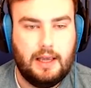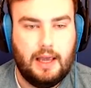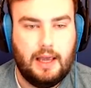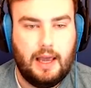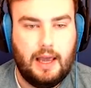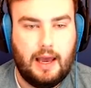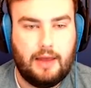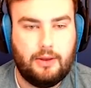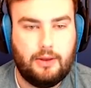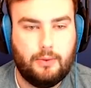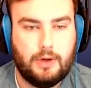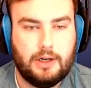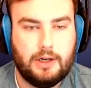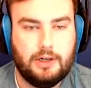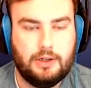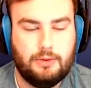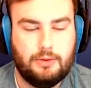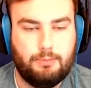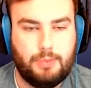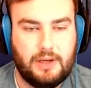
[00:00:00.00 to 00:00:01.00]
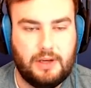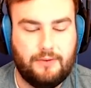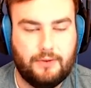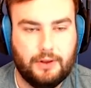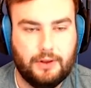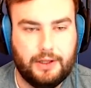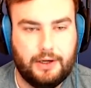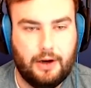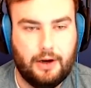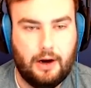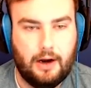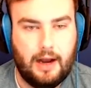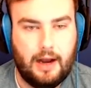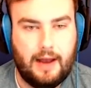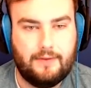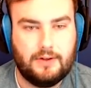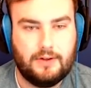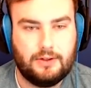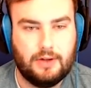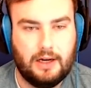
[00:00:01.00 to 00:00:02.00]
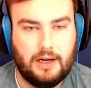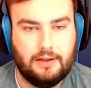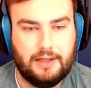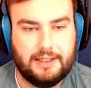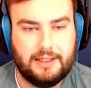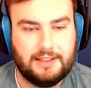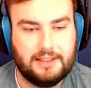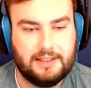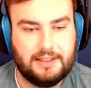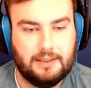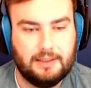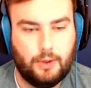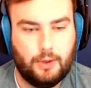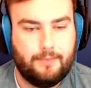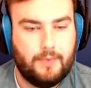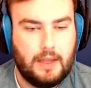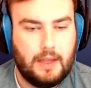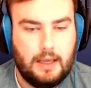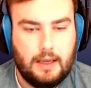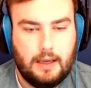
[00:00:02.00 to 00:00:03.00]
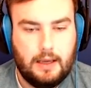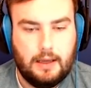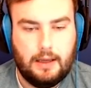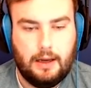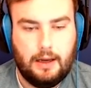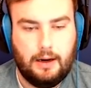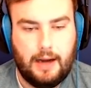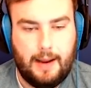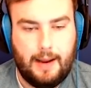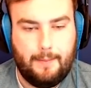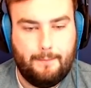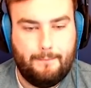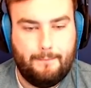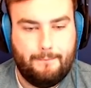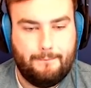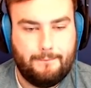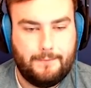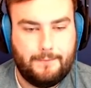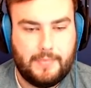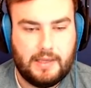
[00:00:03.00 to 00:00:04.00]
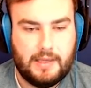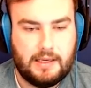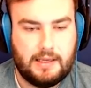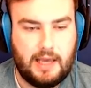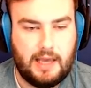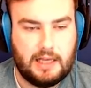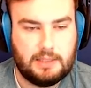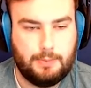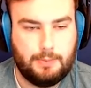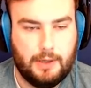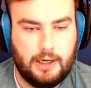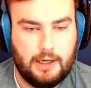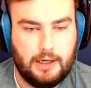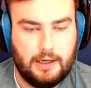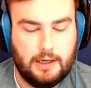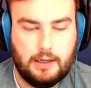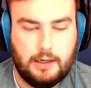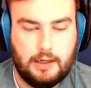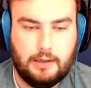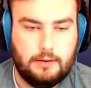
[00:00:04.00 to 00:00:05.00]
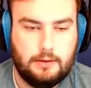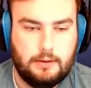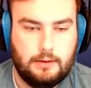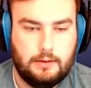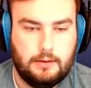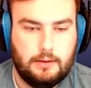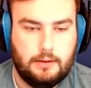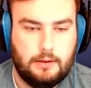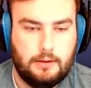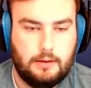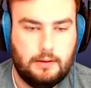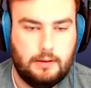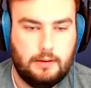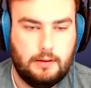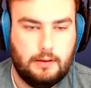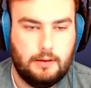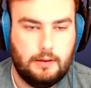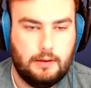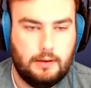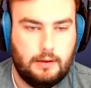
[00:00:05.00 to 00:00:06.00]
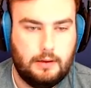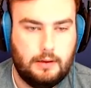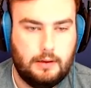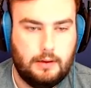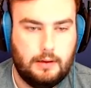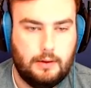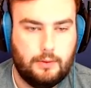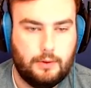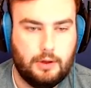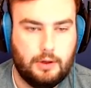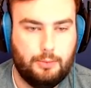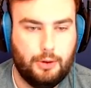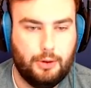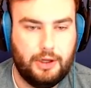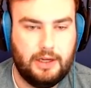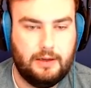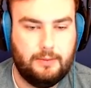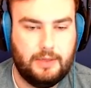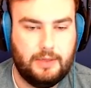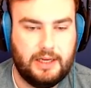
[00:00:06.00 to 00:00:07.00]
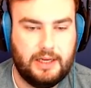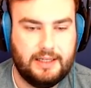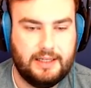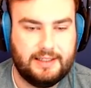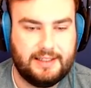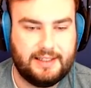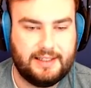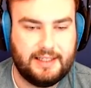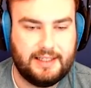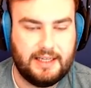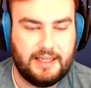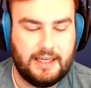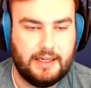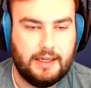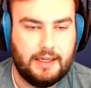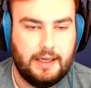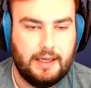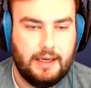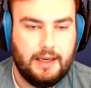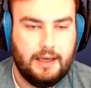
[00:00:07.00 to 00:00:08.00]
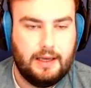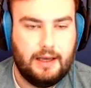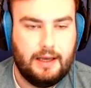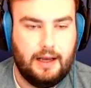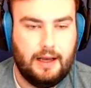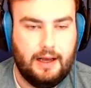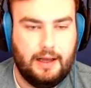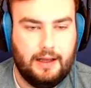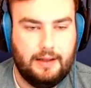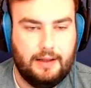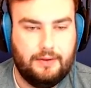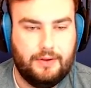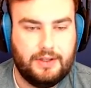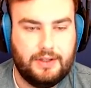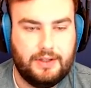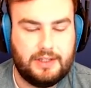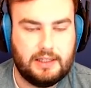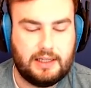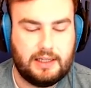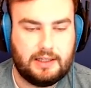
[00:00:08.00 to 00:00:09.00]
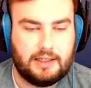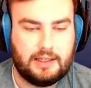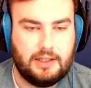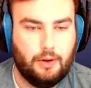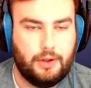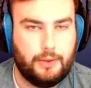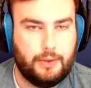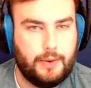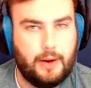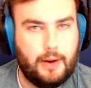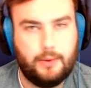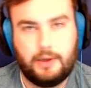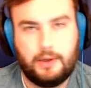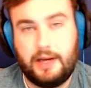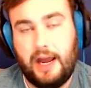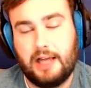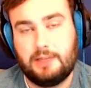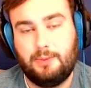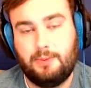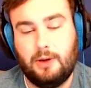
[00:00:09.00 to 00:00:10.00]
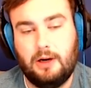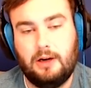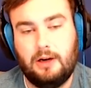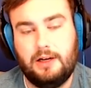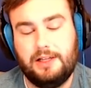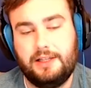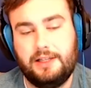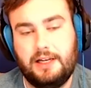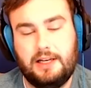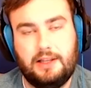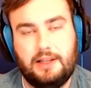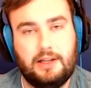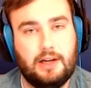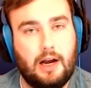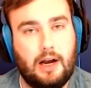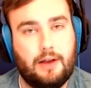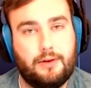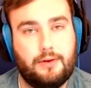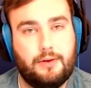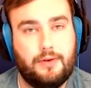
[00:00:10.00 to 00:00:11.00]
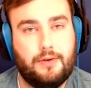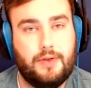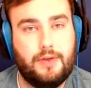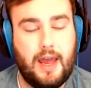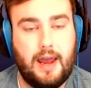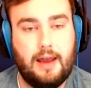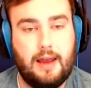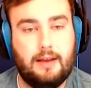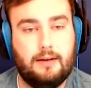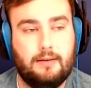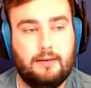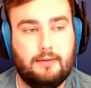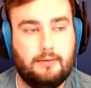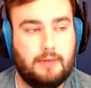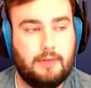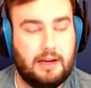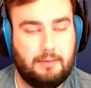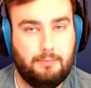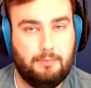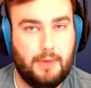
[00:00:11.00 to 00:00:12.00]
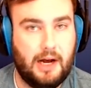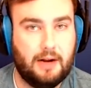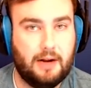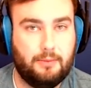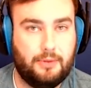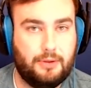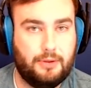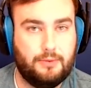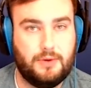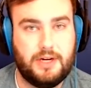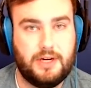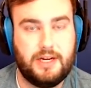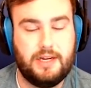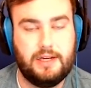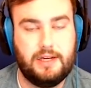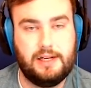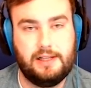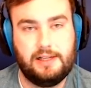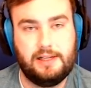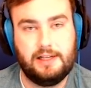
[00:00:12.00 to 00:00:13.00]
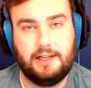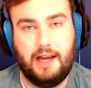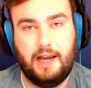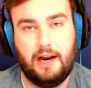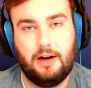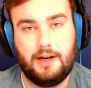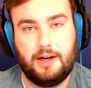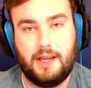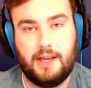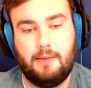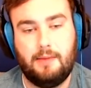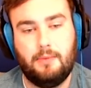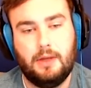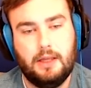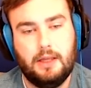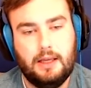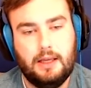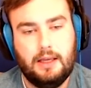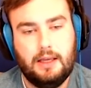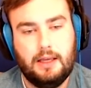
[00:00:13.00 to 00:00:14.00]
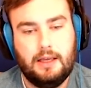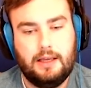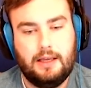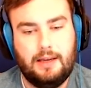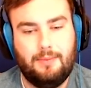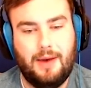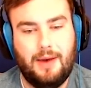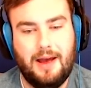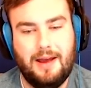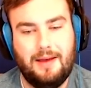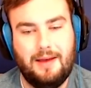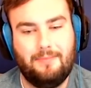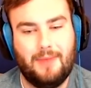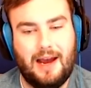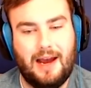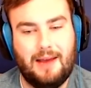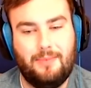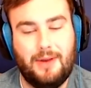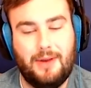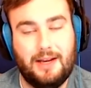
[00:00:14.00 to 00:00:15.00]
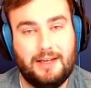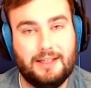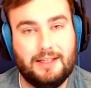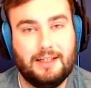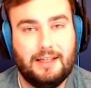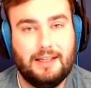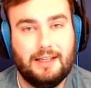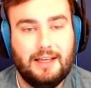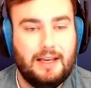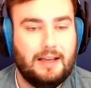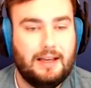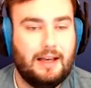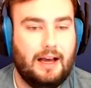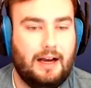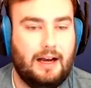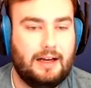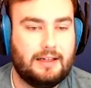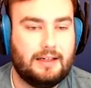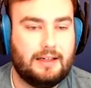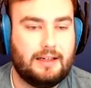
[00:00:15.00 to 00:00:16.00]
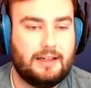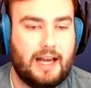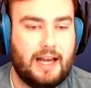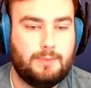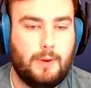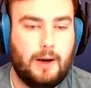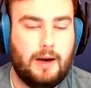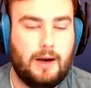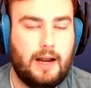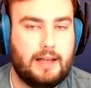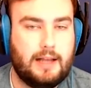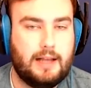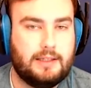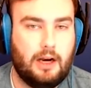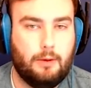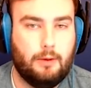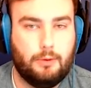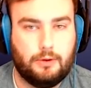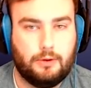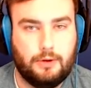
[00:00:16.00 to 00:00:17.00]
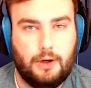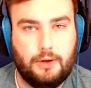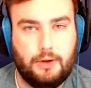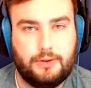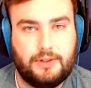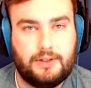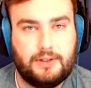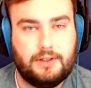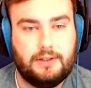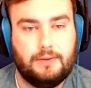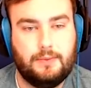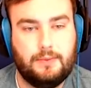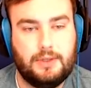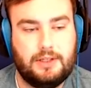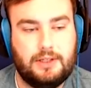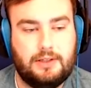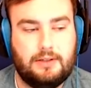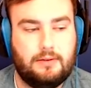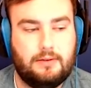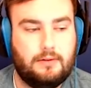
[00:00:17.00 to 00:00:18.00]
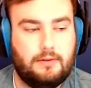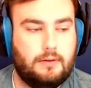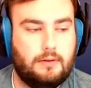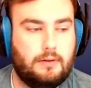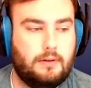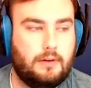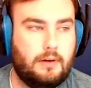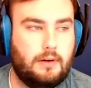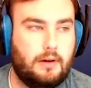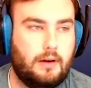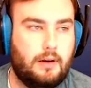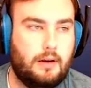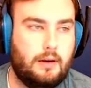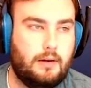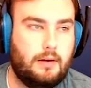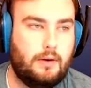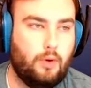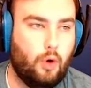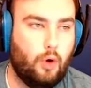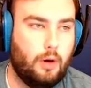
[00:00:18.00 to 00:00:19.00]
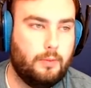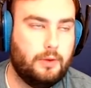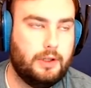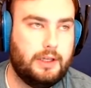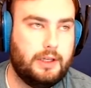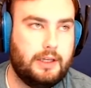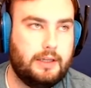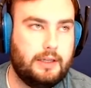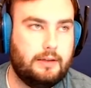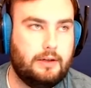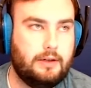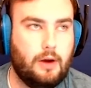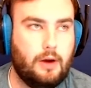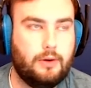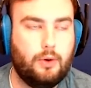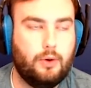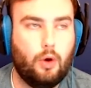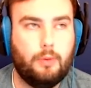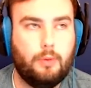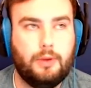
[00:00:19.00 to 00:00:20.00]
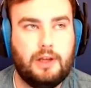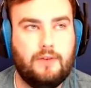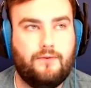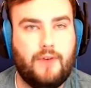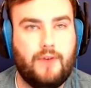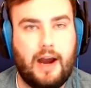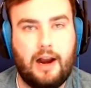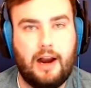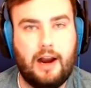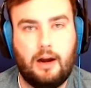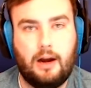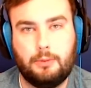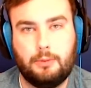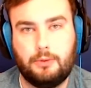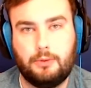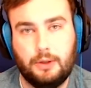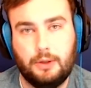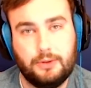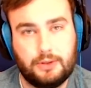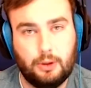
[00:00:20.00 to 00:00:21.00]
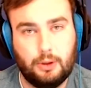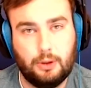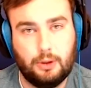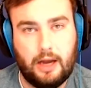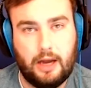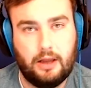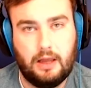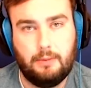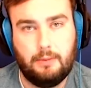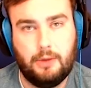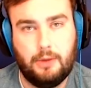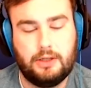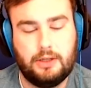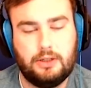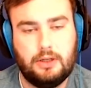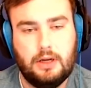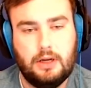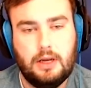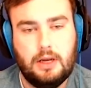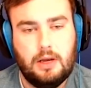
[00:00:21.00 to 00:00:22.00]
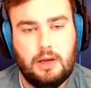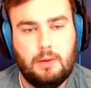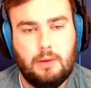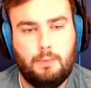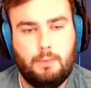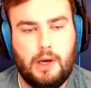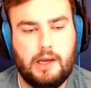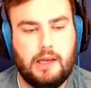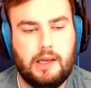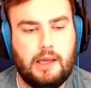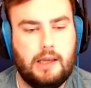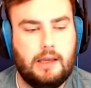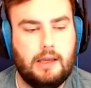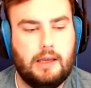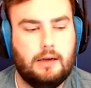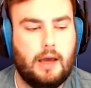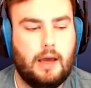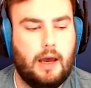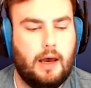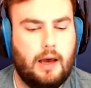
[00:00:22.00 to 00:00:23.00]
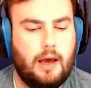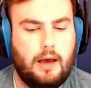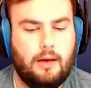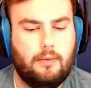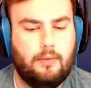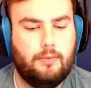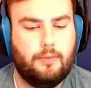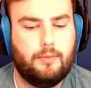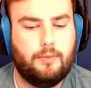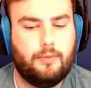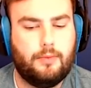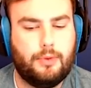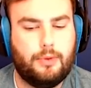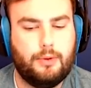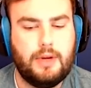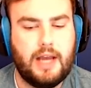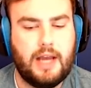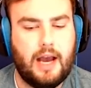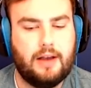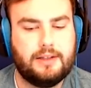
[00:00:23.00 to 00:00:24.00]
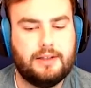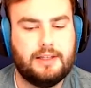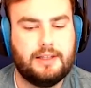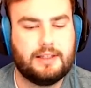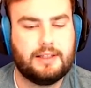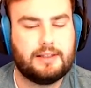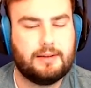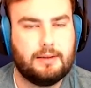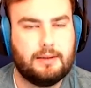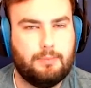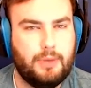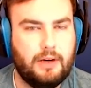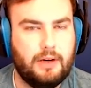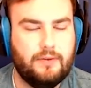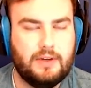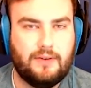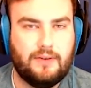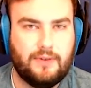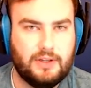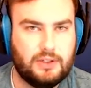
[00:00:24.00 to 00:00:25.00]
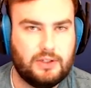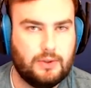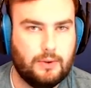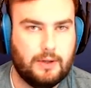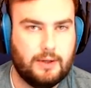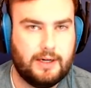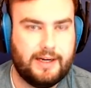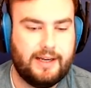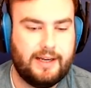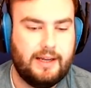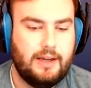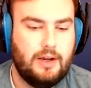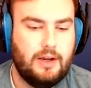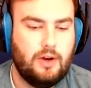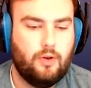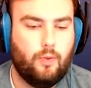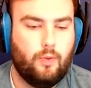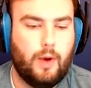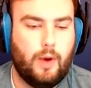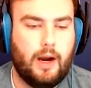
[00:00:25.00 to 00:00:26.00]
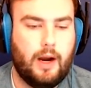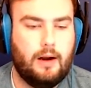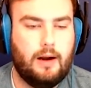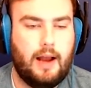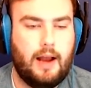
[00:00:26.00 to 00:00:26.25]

I think we're going to do B for Linhardt. I have to draw a line somewhere. All right, Kaspar. We're going to put him in C. This is like the only route where Kaspar is anything other than like bottom 3 in the entire game, in my opinion. Kaspar has terrible growths, which normally in Fire Emblem growths don't matter that much, but in 3 Houses it's a bit of a different story, where